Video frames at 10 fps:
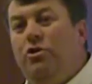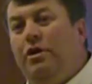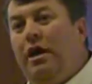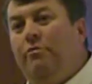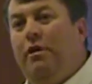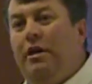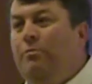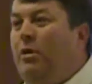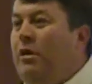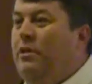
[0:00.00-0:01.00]
So the
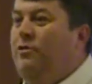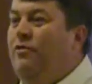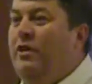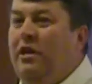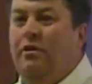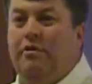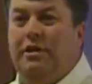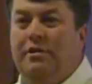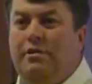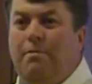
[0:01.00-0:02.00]
ironic part of this
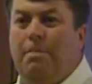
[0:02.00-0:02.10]
video is,